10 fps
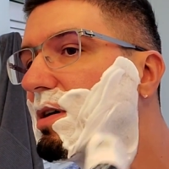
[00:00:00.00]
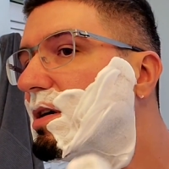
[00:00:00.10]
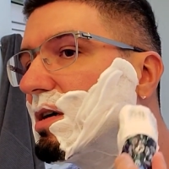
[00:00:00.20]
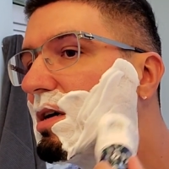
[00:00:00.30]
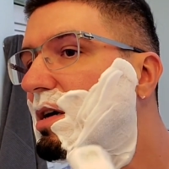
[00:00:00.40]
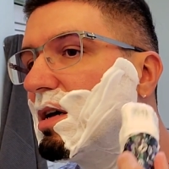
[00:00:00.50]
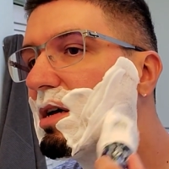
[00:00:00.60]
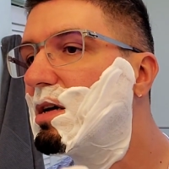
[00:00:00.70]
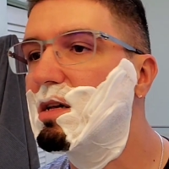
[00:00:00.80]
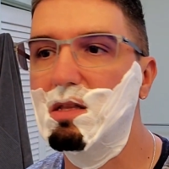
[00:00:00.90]
of
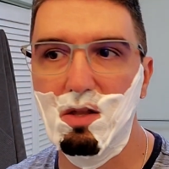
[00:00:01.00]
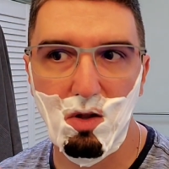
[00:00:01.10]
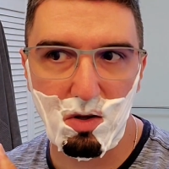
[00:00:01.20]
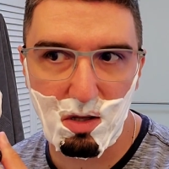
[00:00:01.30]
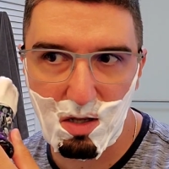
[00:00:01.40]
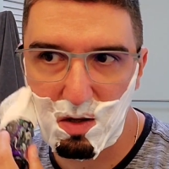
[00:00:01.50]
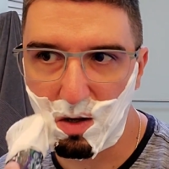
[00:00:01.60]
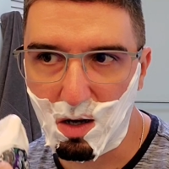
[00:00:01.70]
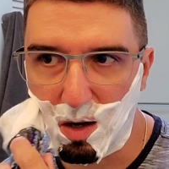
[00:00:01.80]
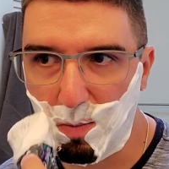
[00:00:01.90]
the knot,
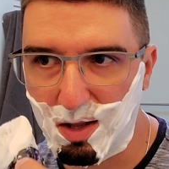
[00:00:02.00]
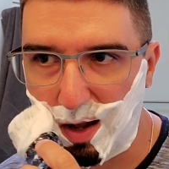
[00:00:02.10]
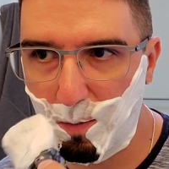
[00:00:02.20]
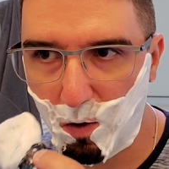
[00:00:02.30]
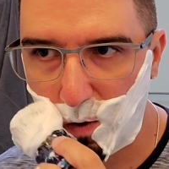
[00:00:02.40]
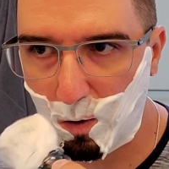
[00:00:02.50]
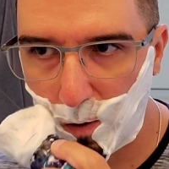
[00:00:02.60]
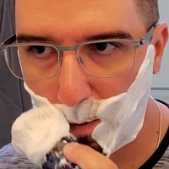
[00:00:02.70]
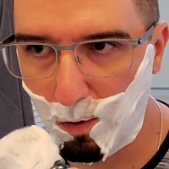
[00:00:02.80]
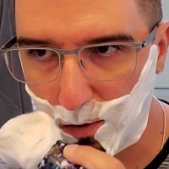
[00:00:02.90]
but I'm
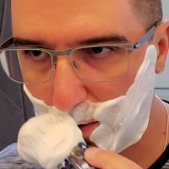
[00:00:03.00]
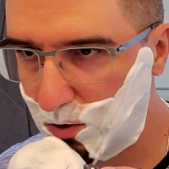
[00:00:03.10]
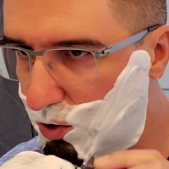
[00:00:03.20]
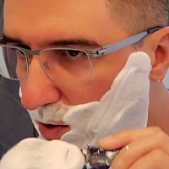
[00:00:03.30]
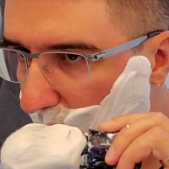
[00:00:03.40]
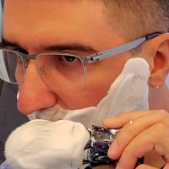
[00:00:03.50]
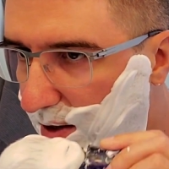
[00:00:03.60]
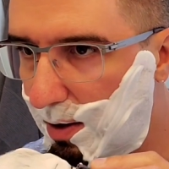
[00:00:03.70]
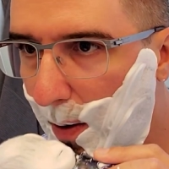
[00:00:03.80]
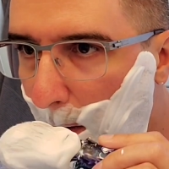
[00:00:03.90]
not sure
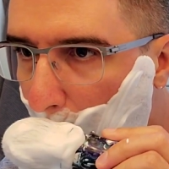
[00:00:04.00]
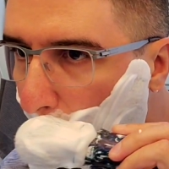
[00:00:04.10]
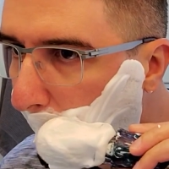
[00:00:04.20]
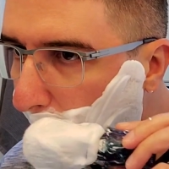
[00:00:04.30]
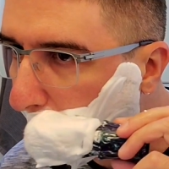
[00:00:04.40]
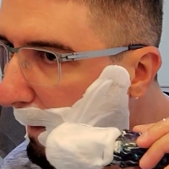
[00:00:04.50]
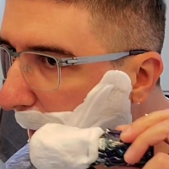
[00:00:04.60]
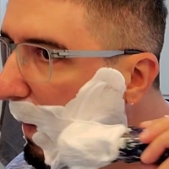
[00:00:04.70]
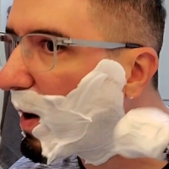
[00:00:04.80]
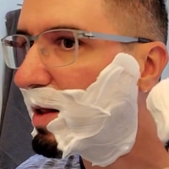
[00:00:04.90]
about it.
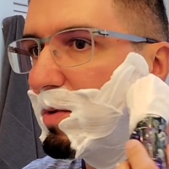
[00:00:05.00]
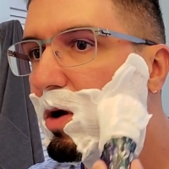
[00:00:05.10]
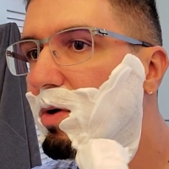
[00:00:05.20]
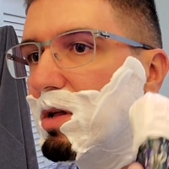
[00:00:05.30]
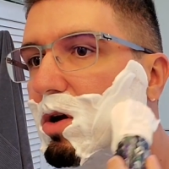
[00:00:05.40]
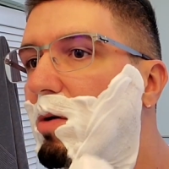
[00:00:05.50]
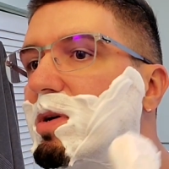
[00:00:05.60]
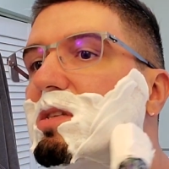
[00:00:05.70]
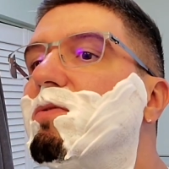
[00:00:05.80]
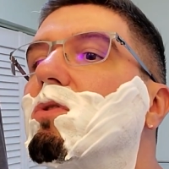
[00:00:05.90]
Let me know in the
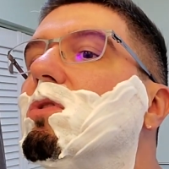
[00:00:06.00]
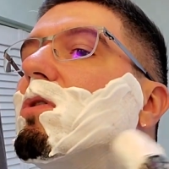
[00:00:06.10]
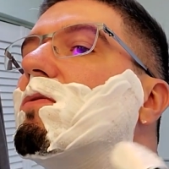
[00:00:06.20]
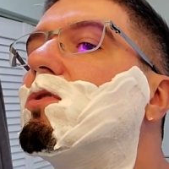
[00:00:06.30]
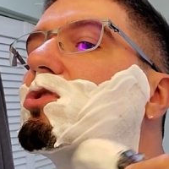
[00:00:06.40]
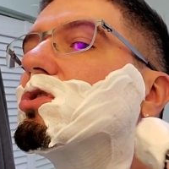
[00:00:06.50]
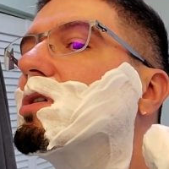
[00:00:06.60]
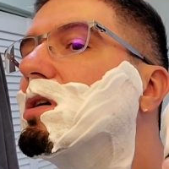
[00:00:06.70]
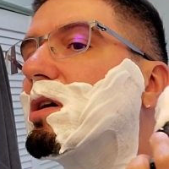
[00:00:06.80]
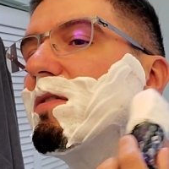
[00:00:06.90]
comments if you know for
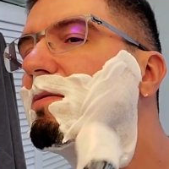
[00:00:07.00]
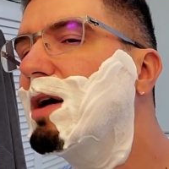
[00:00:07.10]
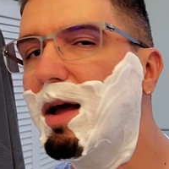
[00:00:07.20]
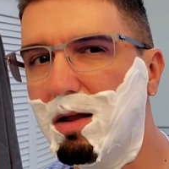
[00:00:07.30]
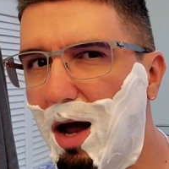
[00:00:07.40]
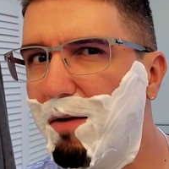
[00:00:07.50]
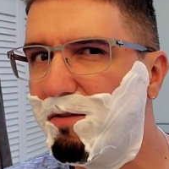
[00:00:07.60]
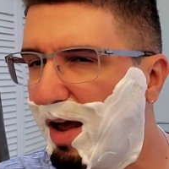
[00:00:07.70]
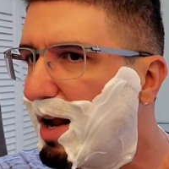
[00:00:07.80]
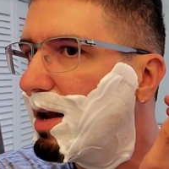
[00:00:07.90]
sure. I
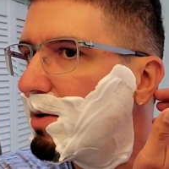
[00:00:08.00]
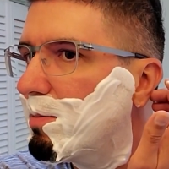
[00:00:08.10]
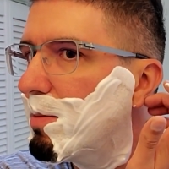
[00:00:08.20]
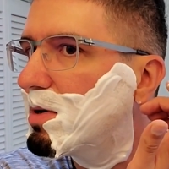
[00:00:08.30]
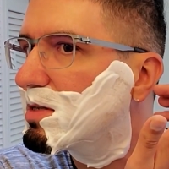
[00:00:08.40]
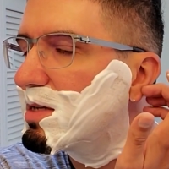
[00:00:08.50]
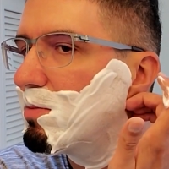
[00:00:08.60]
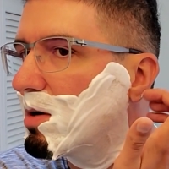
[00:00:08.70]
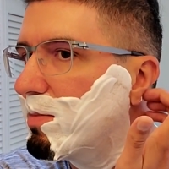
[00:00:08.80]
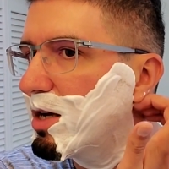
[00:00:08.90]
vaguely remember
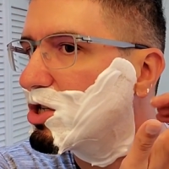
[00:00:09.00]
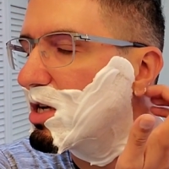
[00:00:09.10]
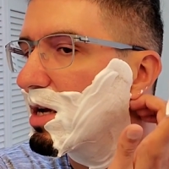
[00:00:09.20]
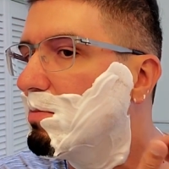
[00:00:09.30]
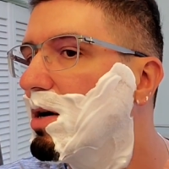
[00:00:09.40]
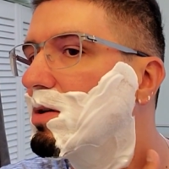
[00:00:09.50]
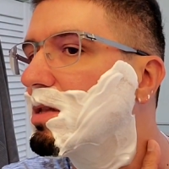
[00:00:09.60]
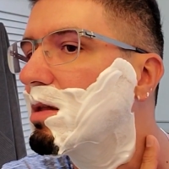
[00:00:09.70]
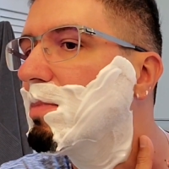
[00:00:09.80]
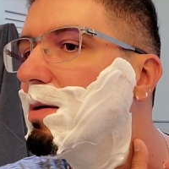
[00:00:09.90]
someone mentioning about
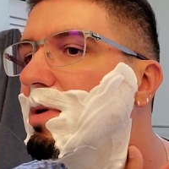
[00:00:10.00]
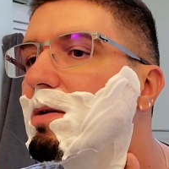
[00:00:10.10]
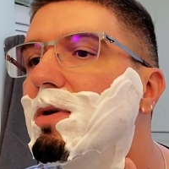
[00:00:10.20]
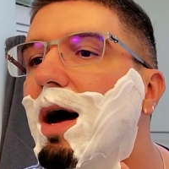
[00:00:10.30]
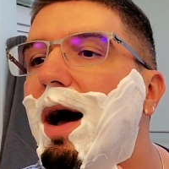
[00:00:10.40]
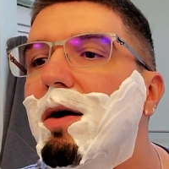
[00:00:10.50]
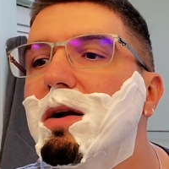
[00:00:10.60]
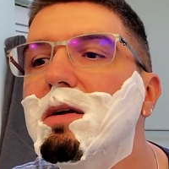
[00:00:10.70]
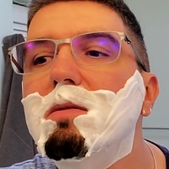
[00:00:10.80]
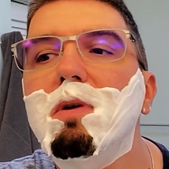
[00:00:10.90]
it. It might be
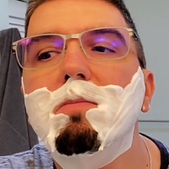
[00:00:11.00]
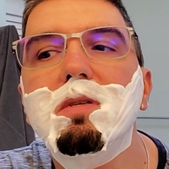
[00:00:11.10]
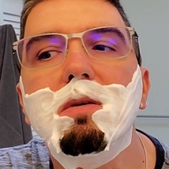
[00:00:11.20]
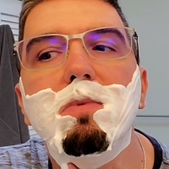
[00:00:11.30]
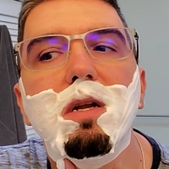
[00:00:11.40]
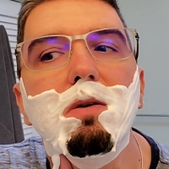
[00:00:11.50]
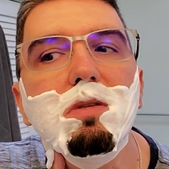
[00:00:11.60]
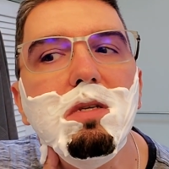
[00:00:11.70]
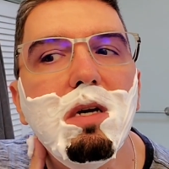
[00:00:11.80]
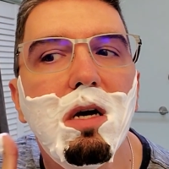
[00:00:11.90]
Aaron, it might be someone
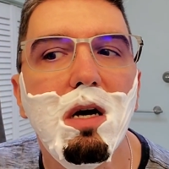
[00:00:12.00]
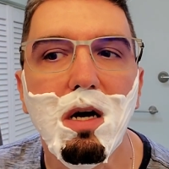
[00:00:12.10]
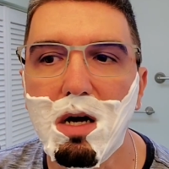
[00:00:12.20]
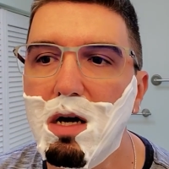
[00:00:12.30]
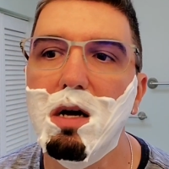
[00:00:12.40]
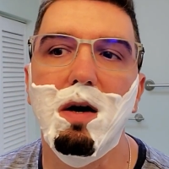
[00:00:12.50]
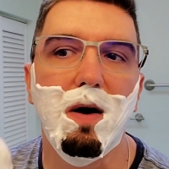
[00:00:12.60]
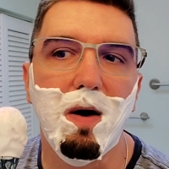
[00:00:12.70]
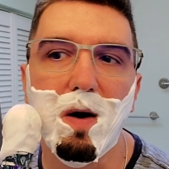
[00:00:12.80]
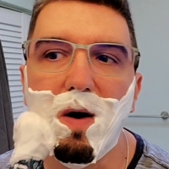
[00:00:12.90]
else.
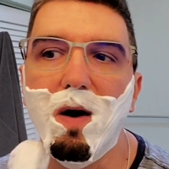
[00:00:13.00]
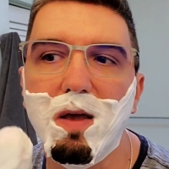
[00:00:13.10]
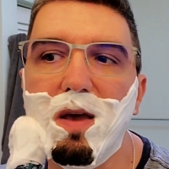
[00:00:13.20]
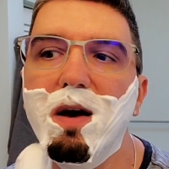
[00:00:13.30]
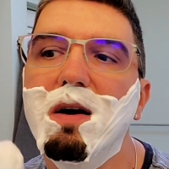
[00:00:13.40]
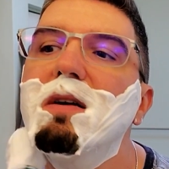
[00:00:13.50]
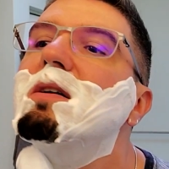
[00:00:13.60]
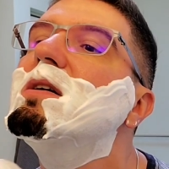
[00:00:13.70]
Yeah.